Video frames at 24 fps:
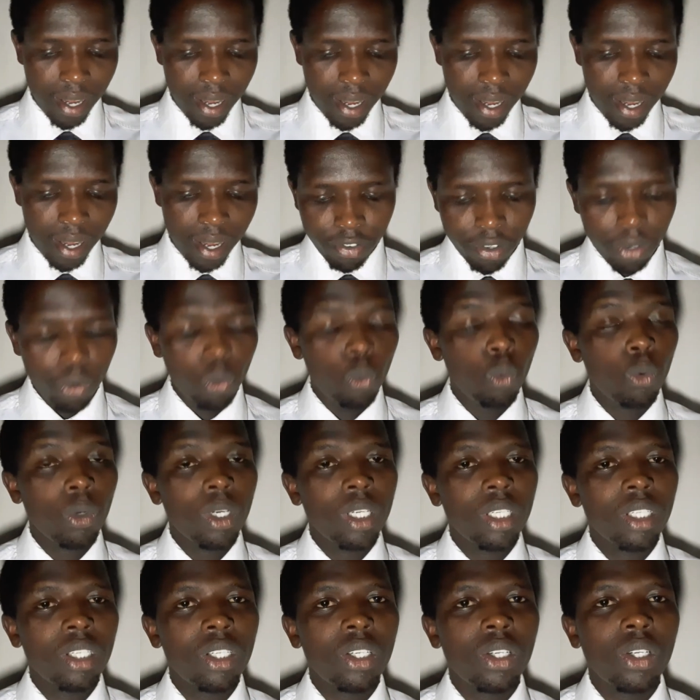If
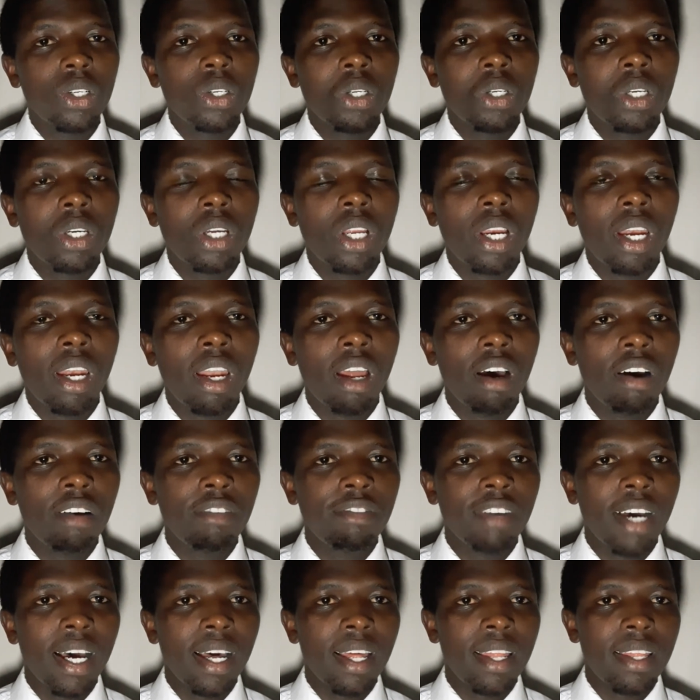we
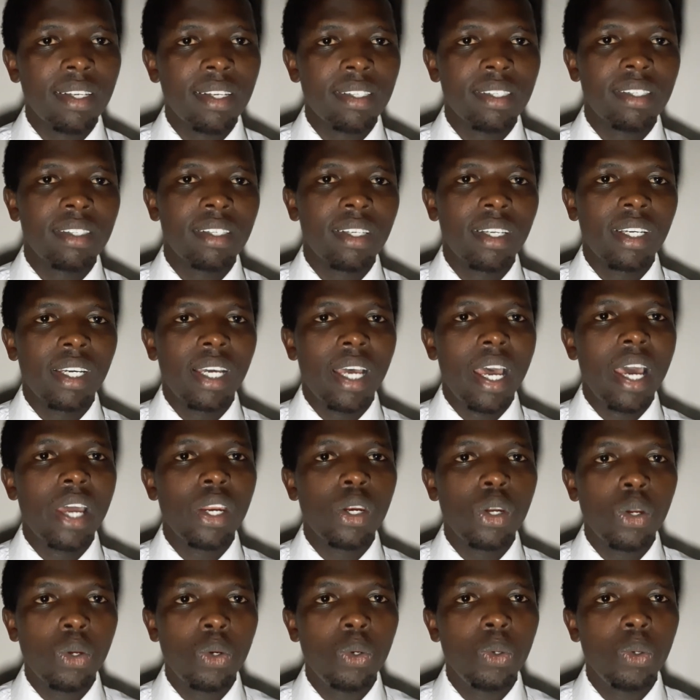love others and